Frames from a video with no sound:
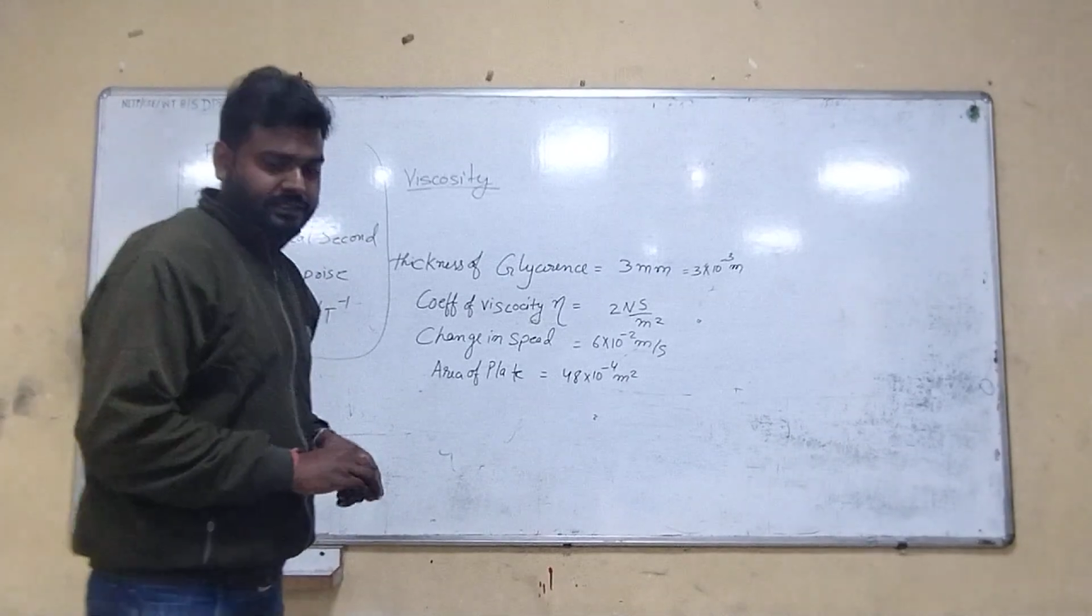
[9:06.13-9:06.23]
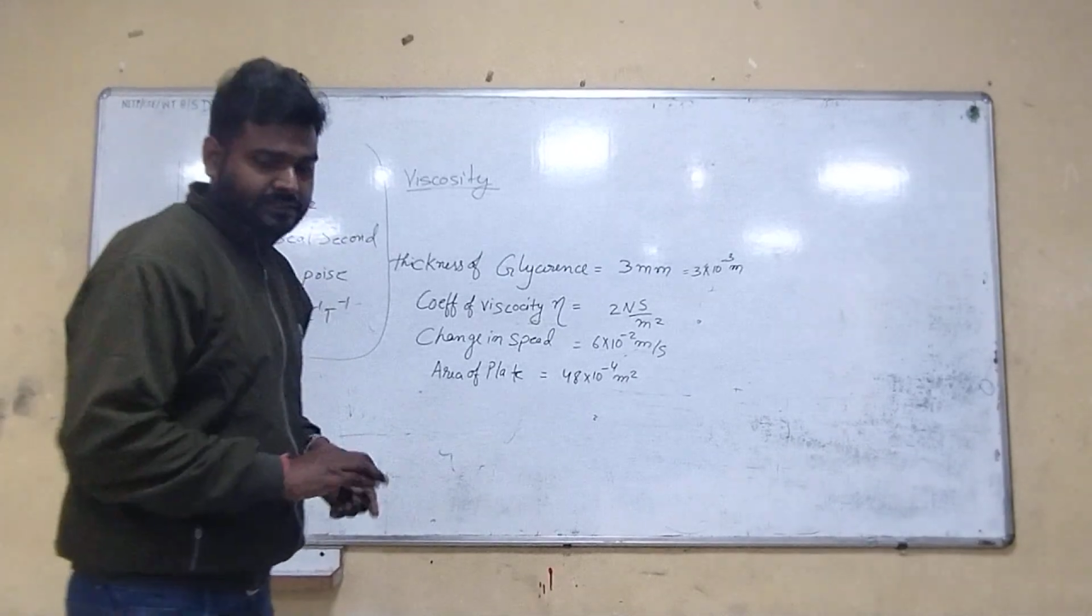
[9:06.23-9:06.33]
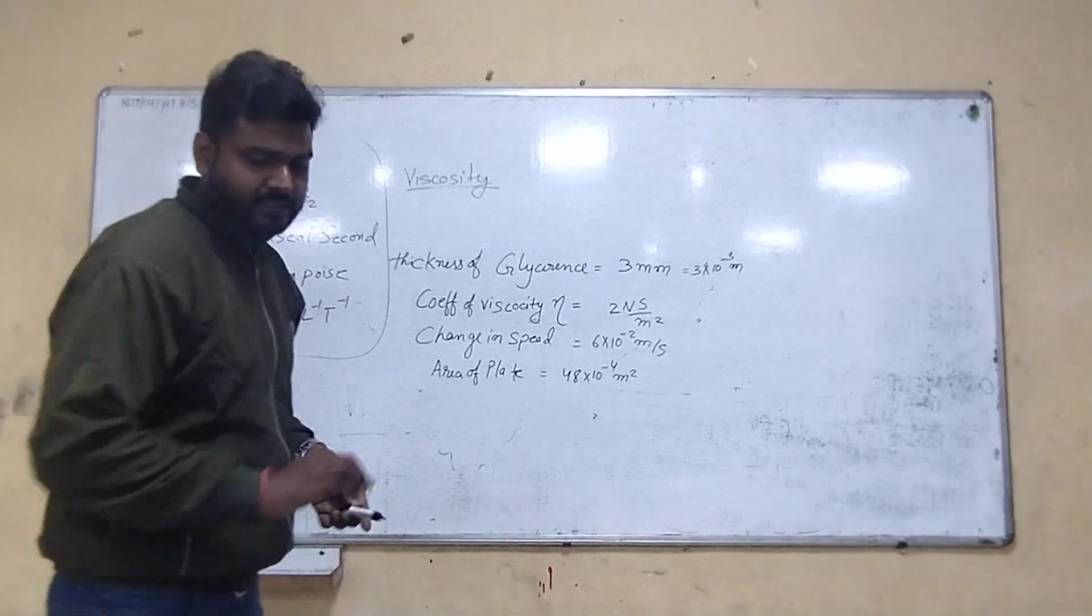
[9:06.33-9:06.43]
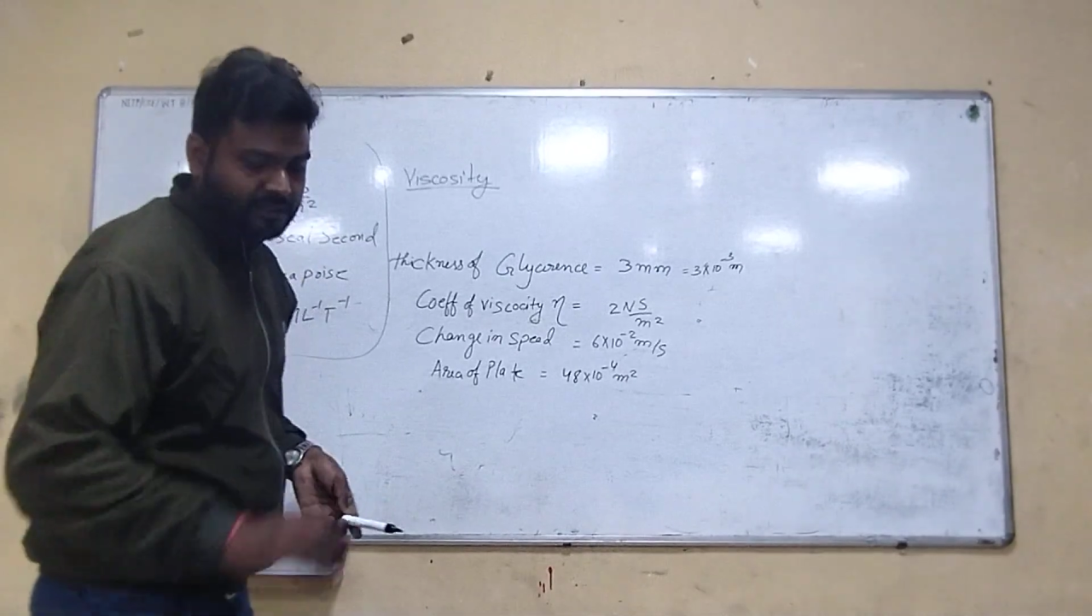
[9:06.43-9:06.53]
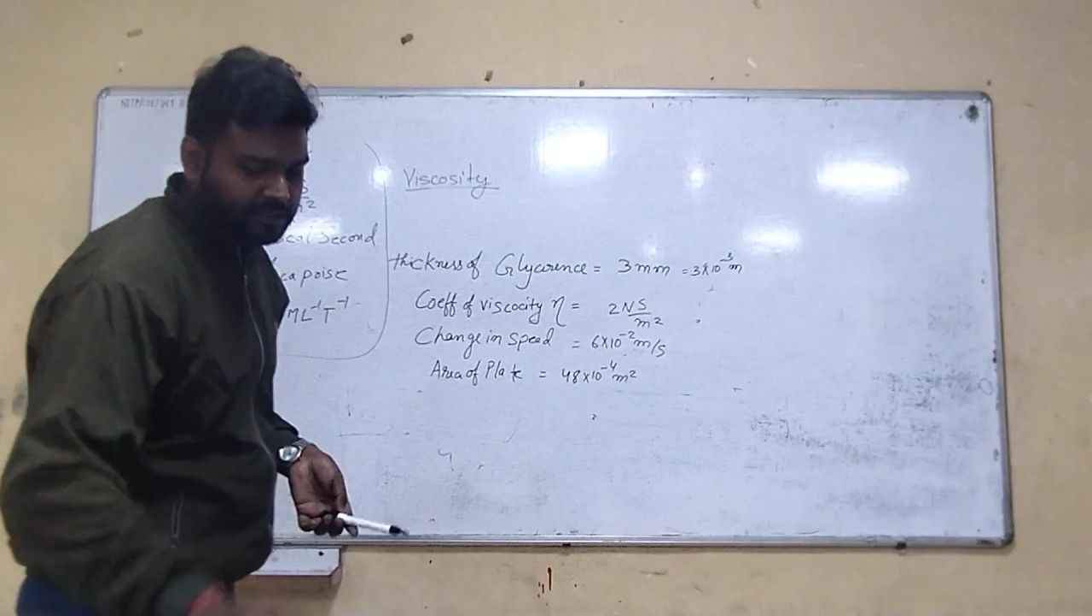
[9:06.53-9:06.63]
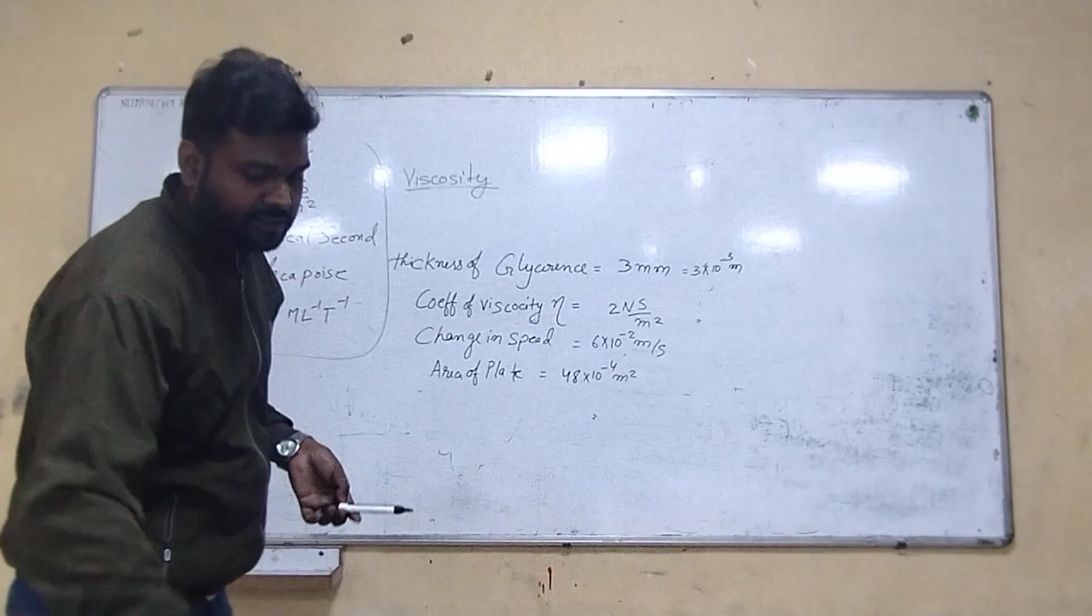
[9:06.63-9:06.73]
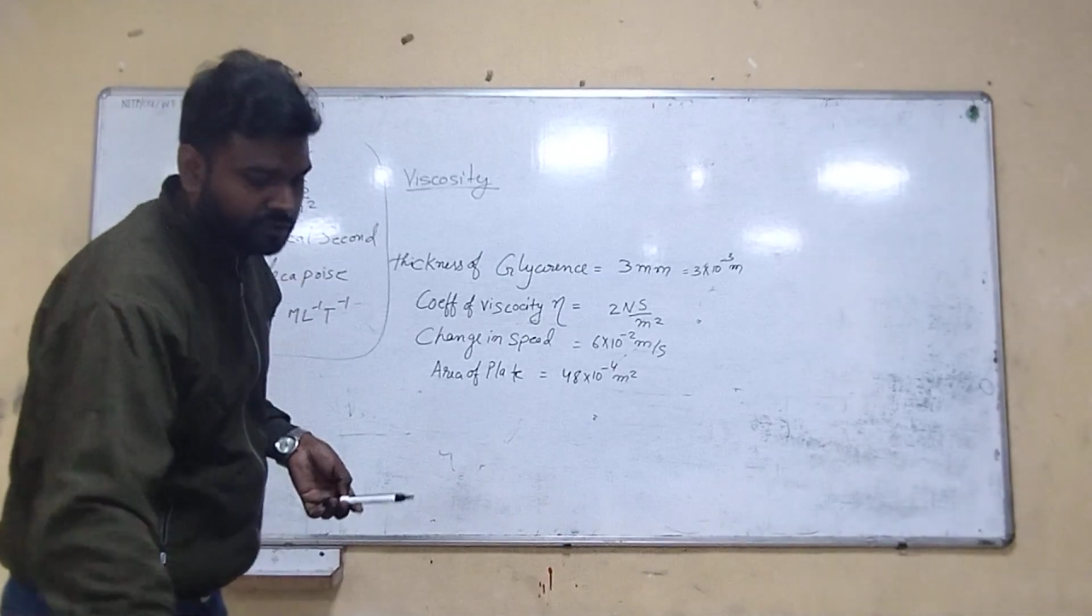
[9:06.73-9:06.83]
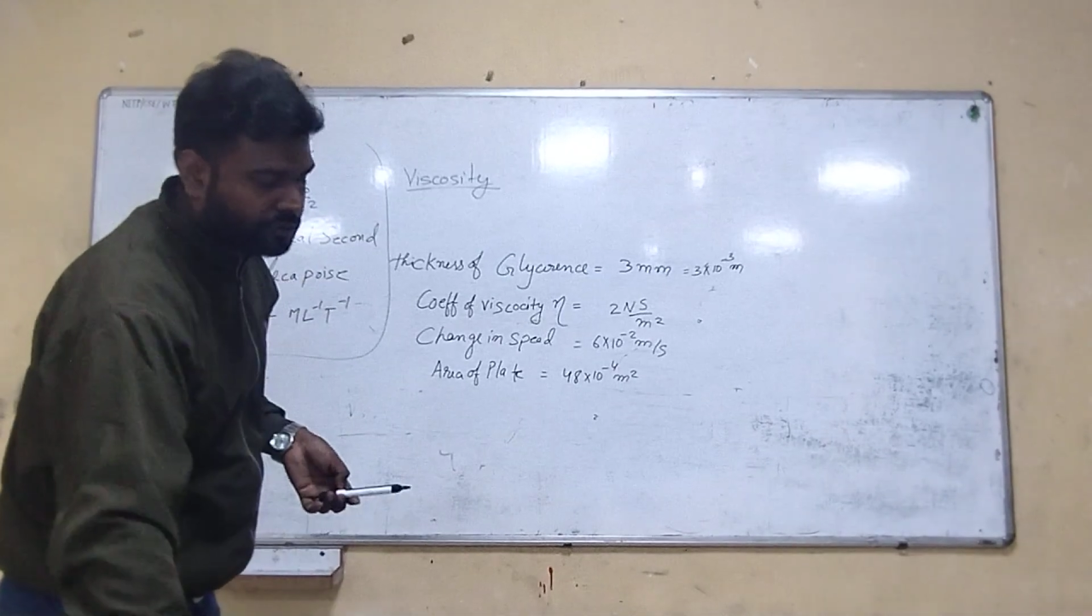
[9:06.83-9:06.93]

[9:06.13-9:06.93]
Means the